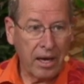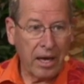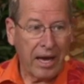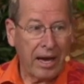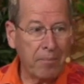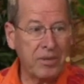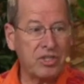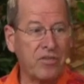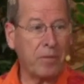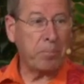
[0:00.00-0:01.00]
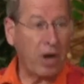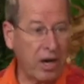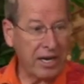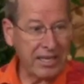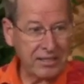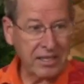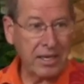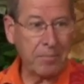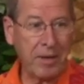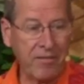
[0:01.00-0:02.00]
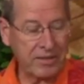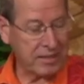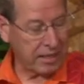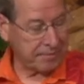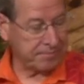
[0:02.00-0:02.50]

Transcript: How much of a party is it going to be if it's like,